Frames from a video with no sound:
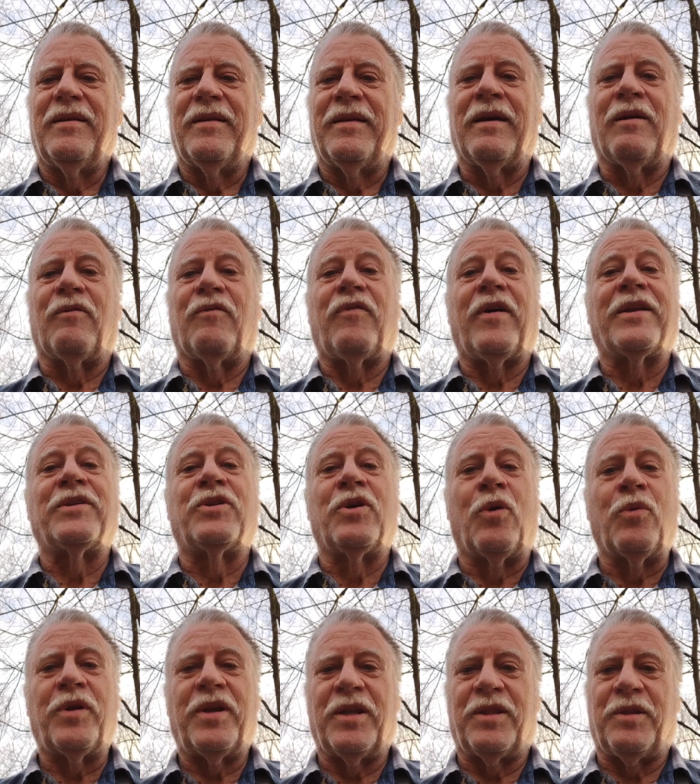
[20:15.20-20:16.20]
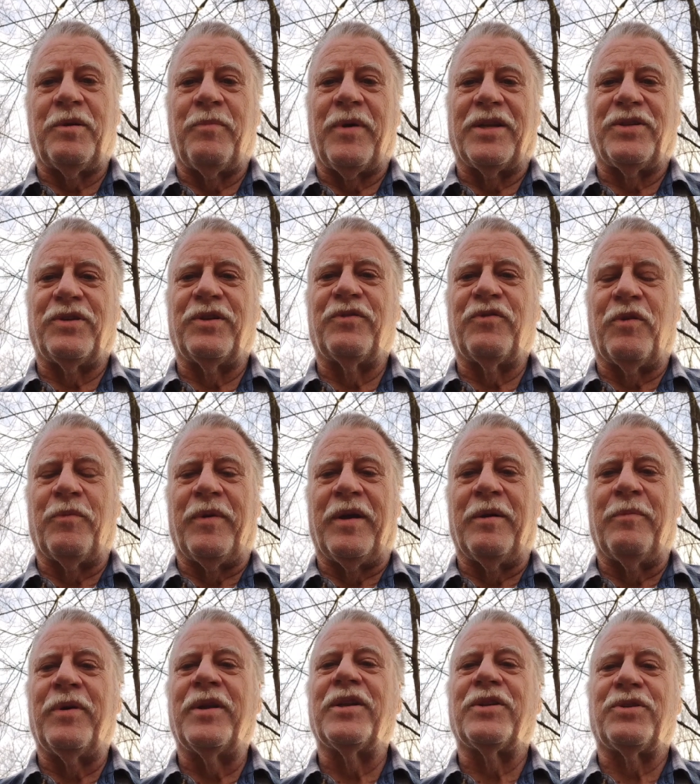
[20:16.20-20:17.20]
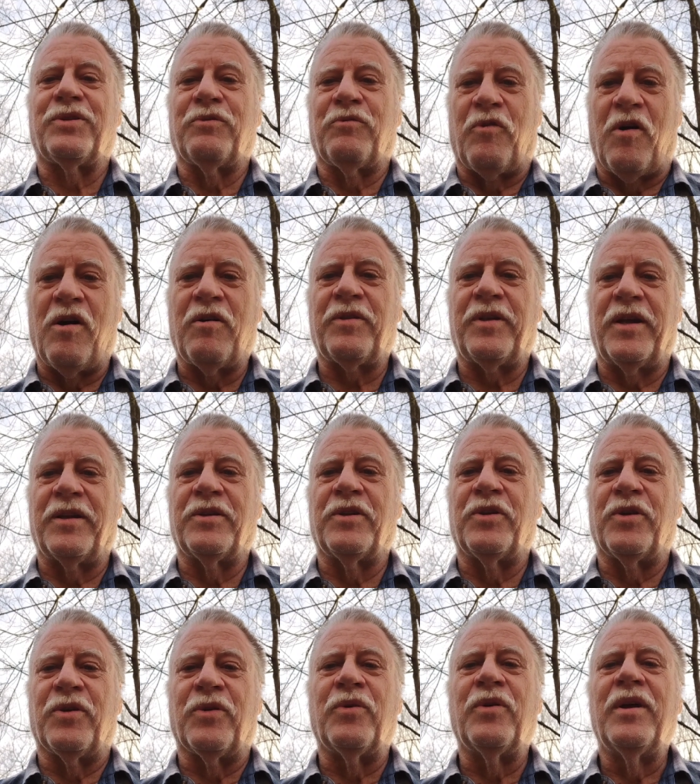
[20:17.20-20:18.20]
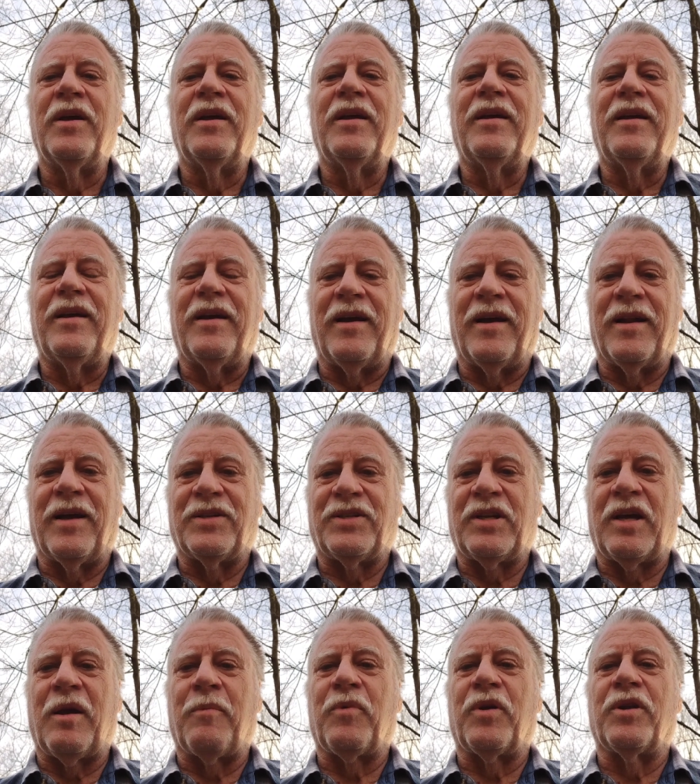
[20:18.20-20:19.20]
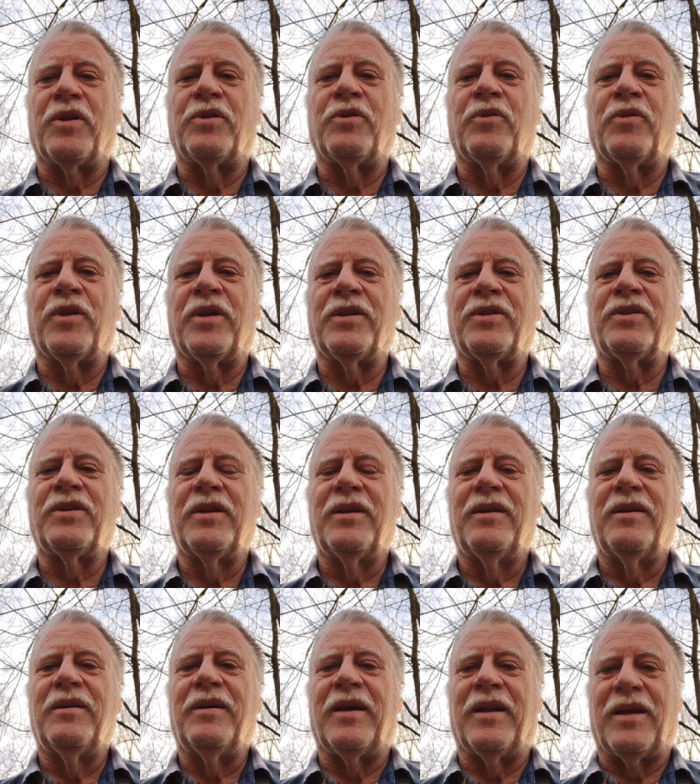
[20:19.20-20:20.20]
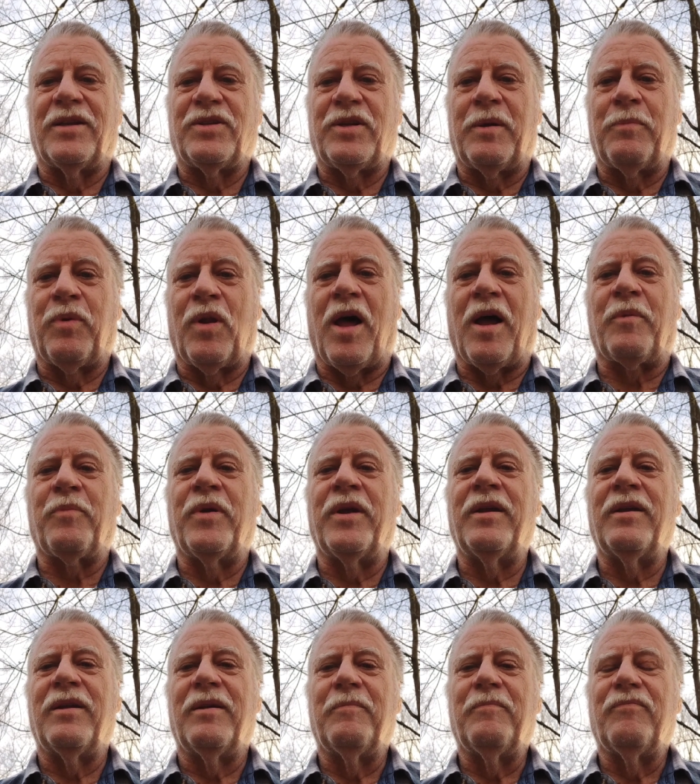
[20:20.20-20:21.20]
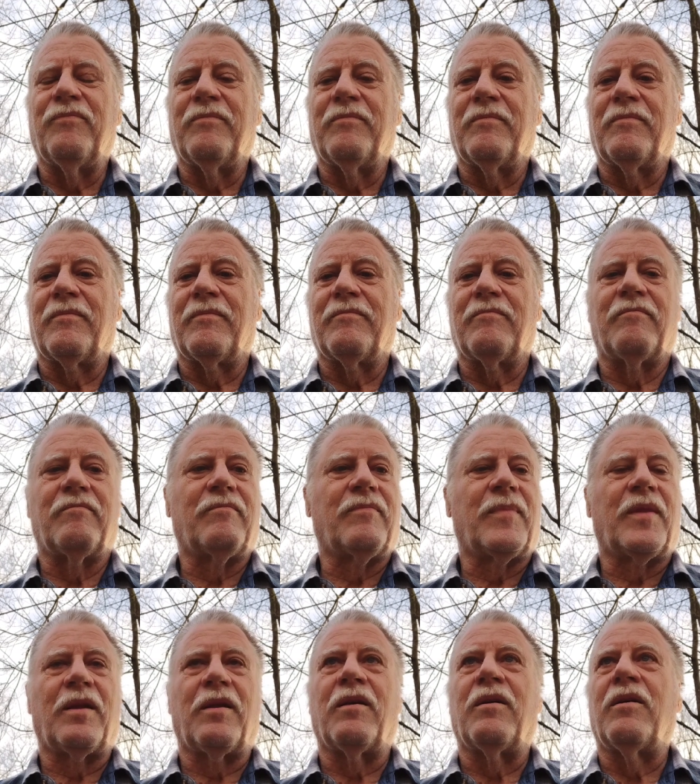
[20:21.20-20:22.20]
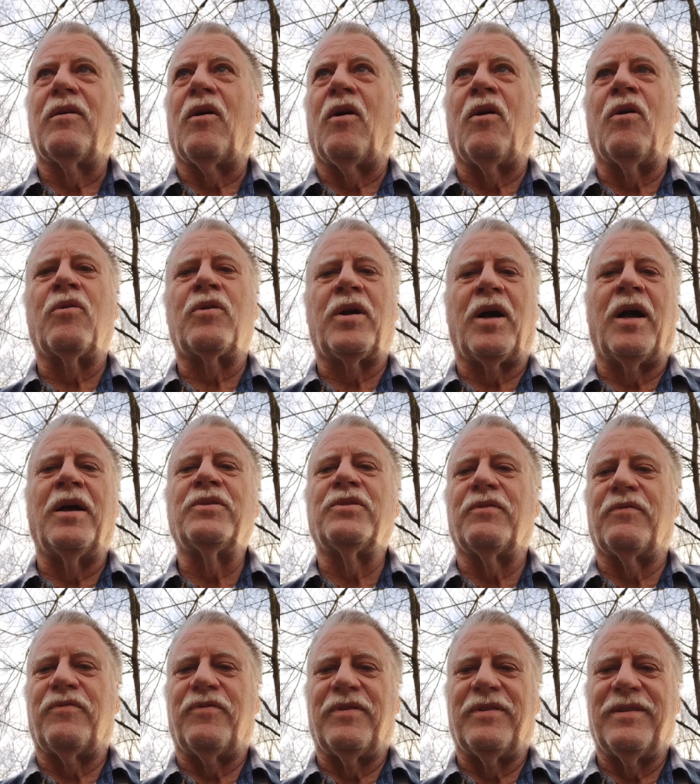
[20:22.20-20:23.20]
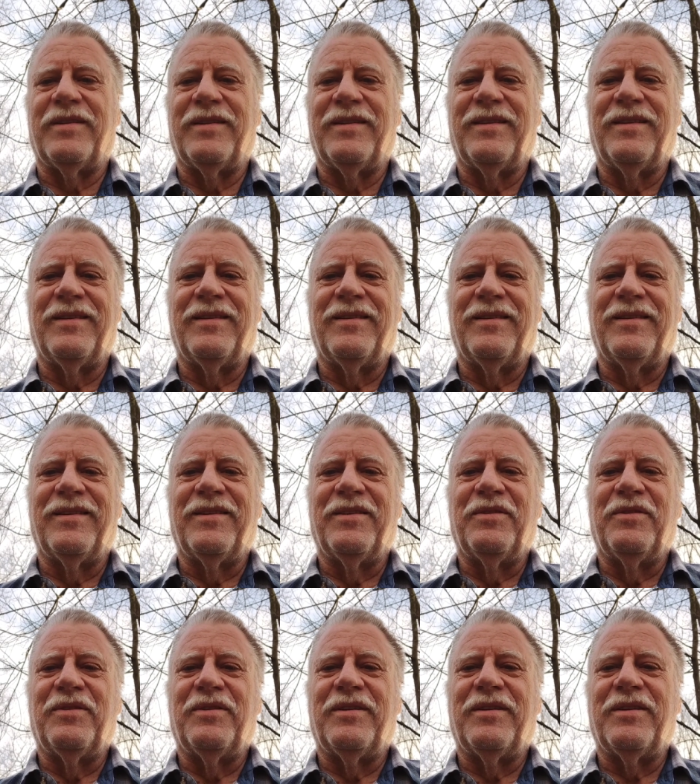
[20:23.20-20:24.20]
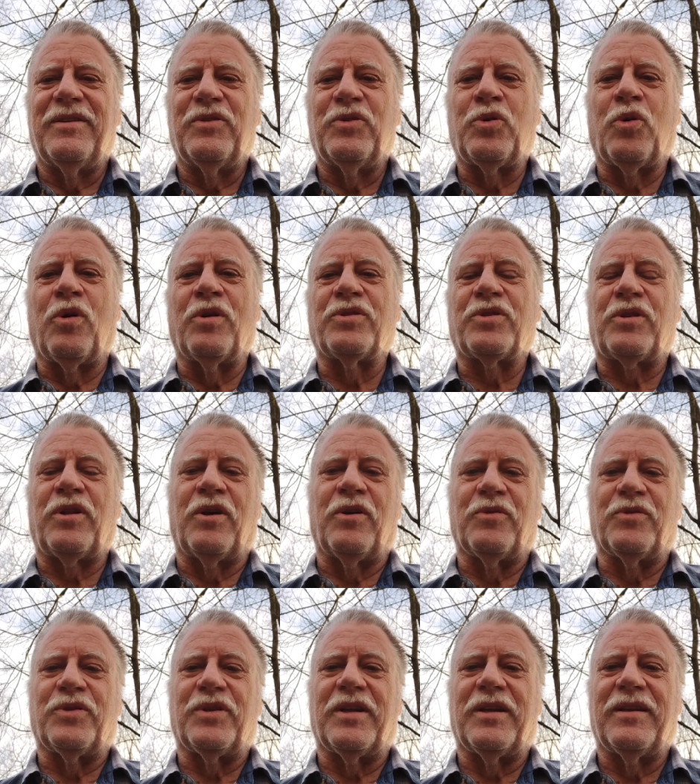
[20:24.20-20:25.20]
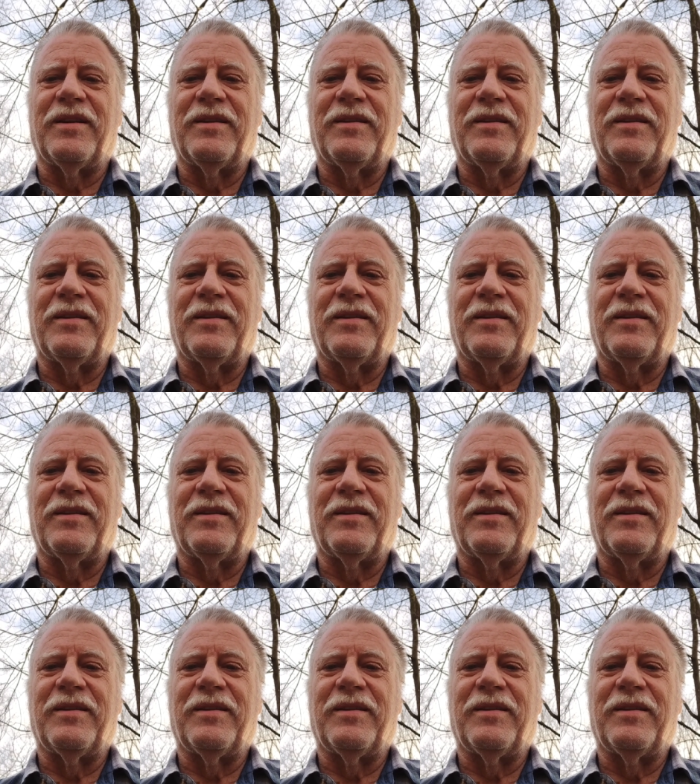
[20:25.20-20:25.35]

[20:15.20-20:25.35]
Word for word: Now, if I don't get the message from him and it's the wrong thing to do, and I say I'm going to do this, and I say block me, all kinds of doors close